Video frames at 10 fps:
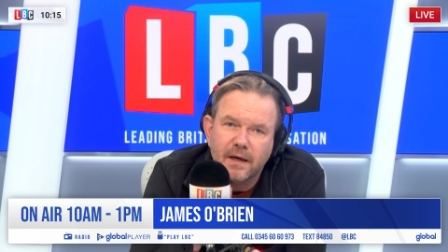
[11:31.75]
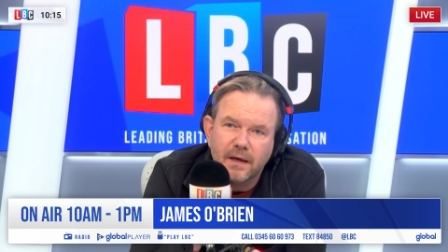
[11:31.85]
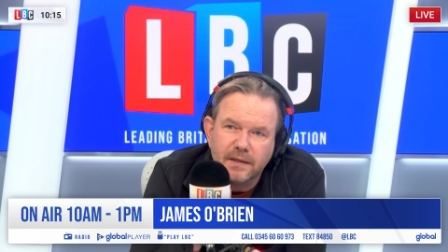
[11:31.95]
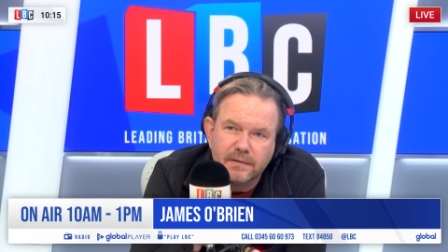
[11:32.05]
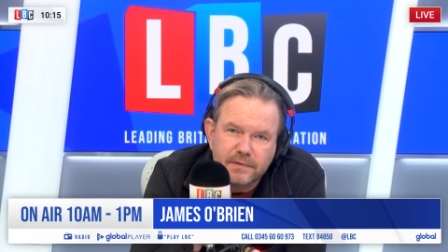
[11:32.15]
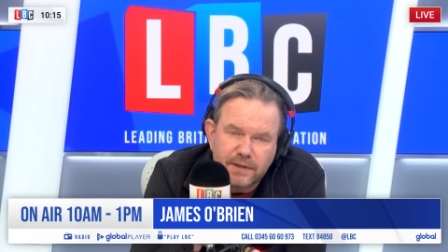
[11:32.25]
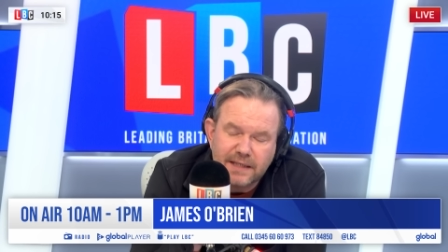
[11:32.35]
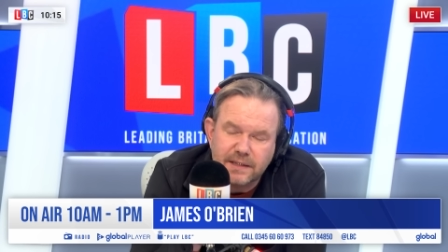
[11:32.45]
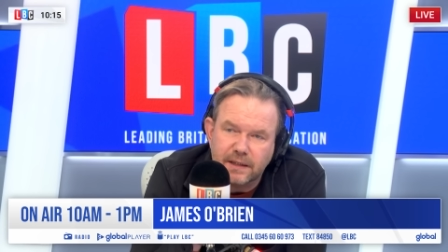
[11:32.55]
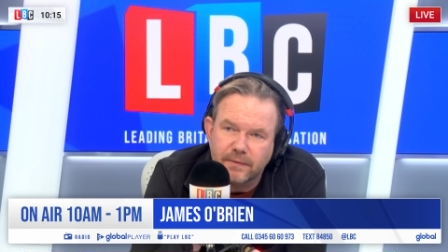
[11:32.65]
And
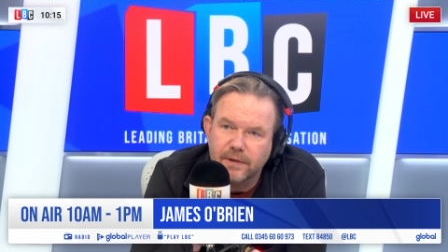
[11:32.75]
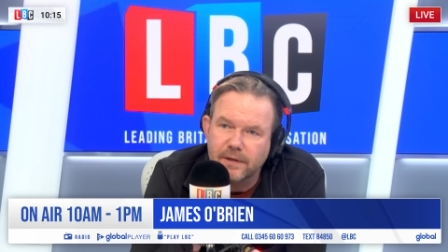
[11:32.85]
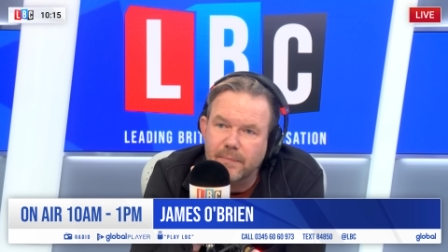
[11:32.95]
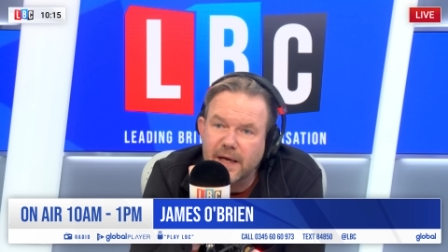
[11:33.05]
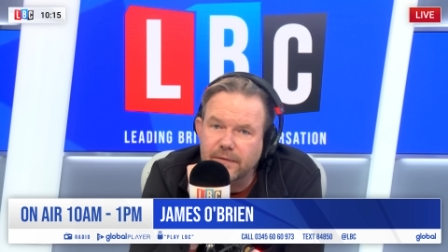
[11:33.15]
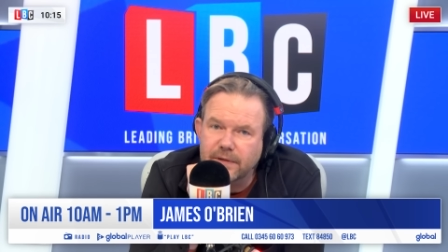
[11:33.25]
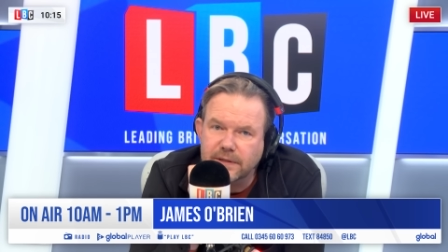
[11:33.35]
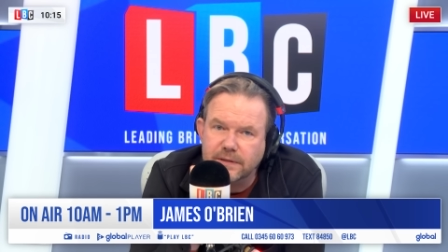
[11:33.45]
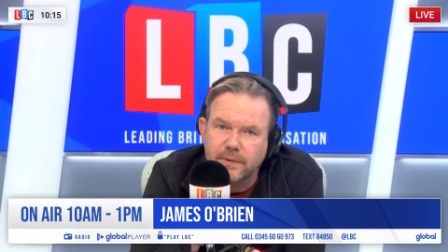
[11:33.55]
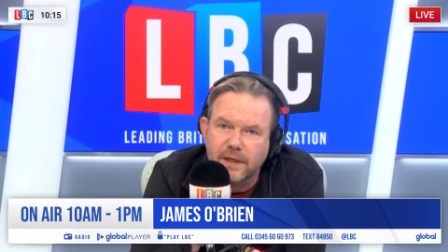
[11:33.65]
tragically, one of the main
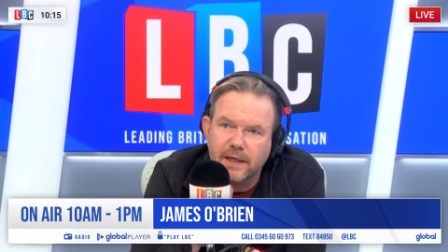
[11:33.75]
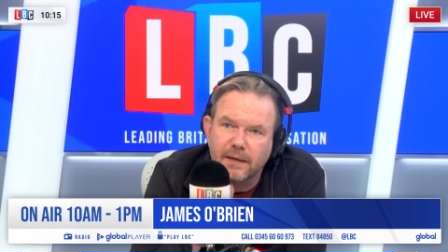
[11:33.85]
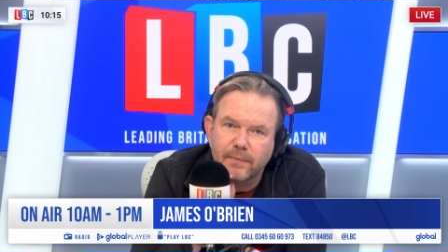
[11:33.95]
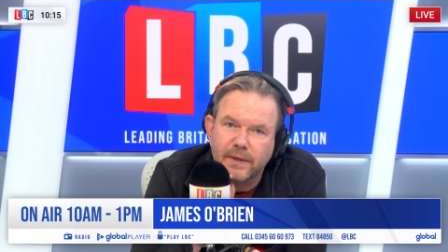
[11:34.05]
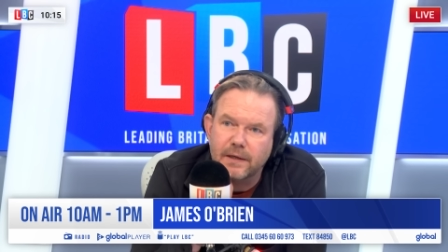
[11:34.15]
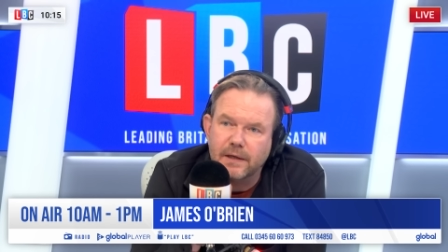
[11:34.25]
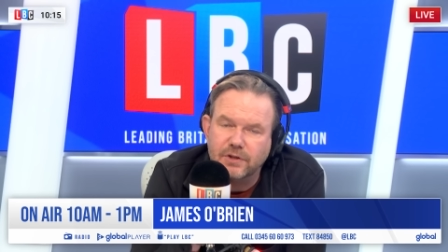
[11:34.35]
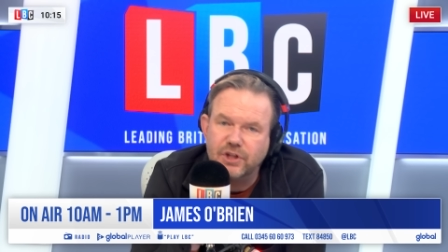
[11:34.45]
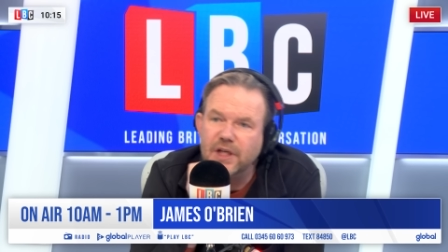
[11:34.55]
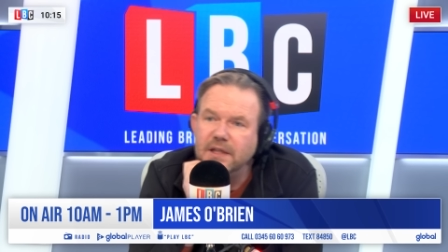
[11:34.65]
reasons why that window
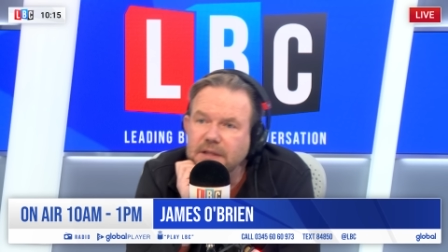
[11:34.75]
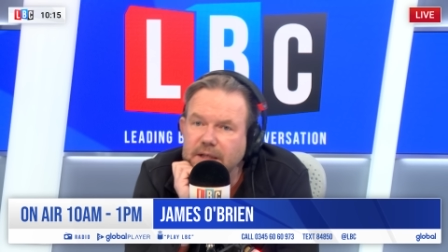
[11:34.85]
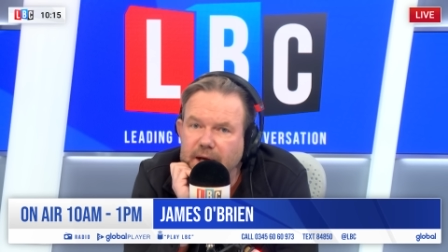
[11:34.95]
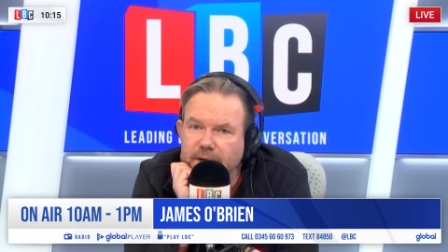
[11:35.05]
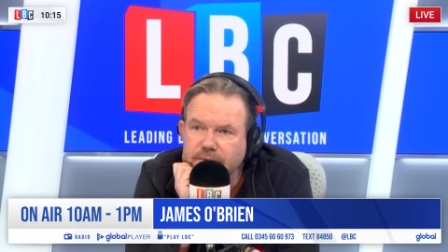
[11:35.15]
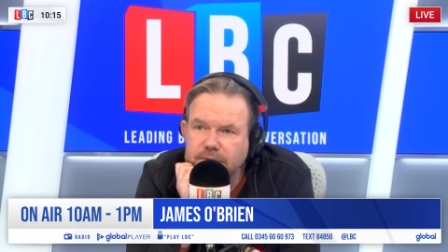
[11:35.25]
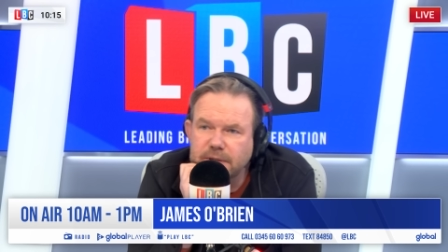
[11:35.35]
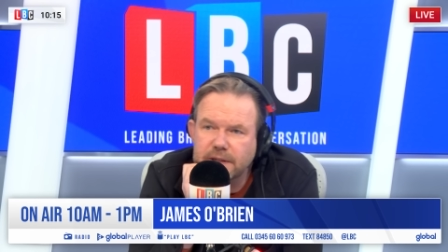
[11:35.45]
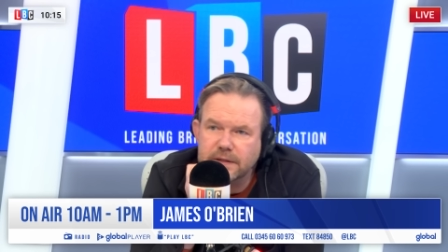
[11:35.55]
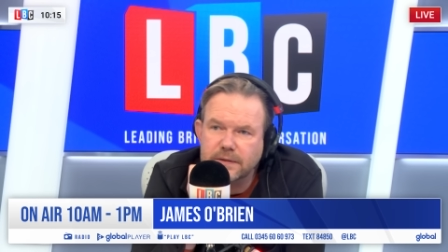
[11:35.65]
shut again was
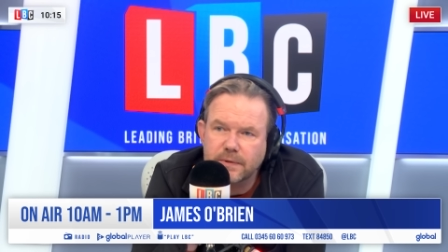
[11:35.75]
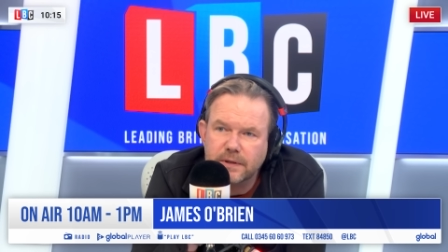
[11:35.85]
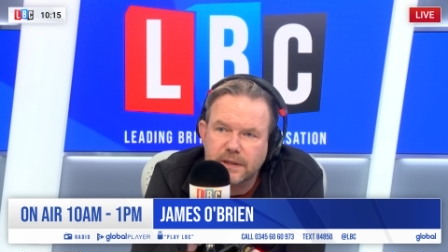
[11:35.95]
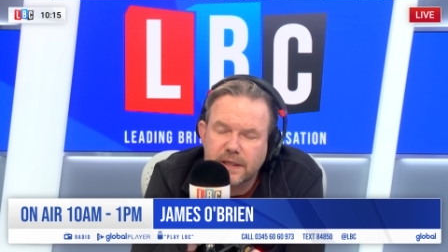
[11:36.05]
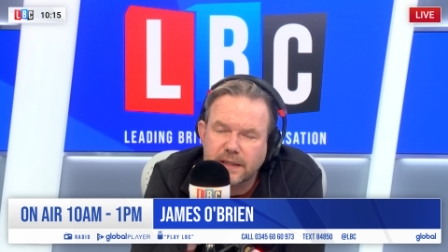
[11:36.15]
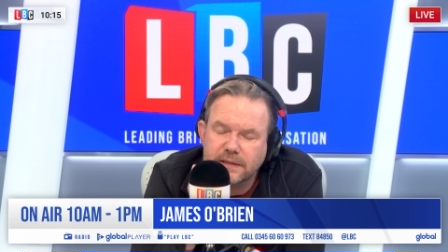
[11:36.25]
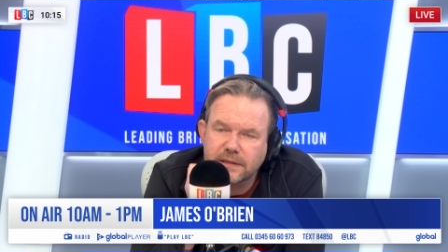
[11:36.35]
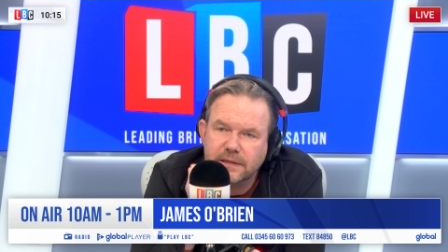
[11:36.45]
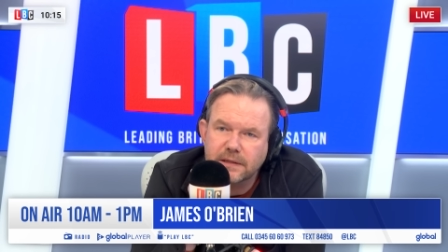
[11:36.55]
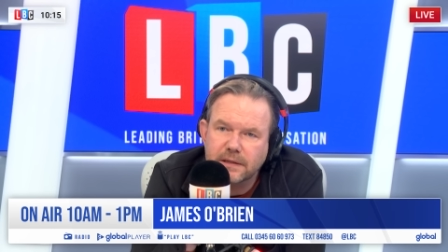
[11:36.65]
because one of the
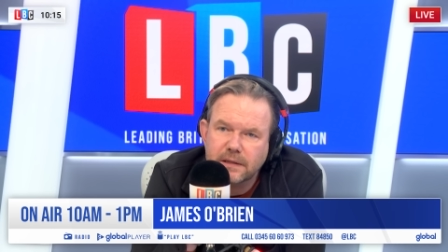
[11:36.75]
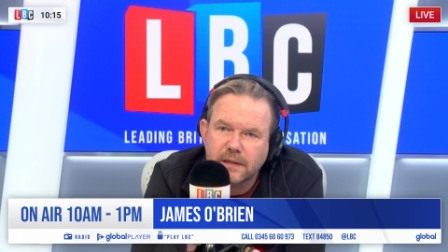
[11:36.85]
cases that